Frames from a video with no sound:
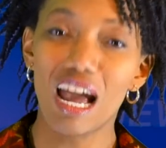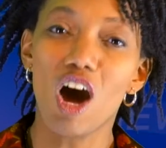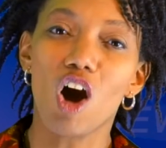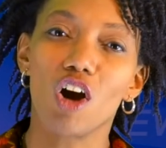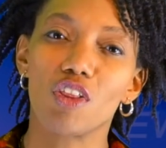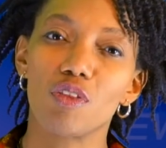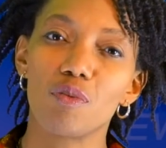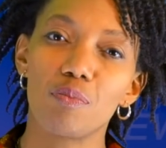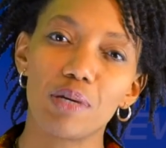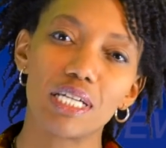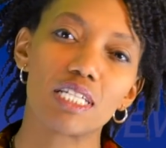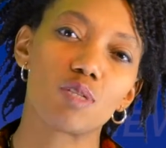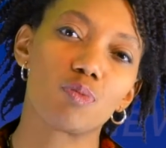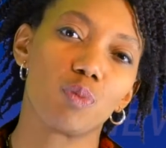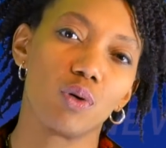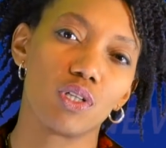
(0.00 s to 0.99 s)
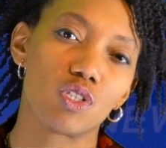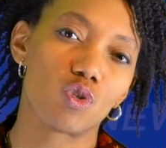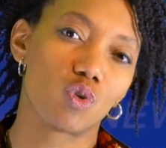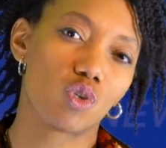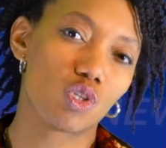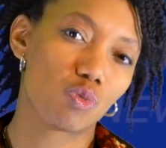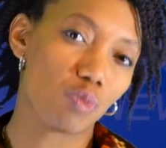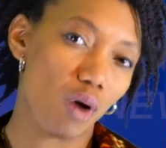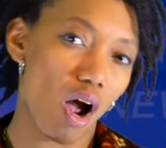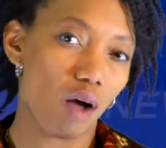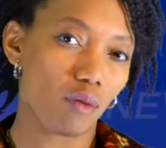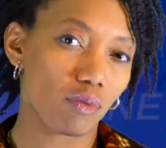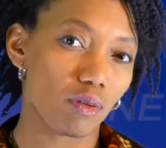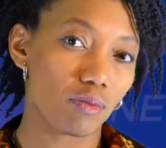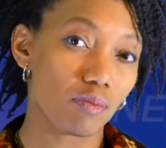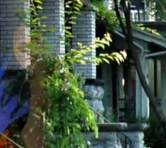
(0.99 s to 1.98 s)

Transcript: are the biggest point source problem.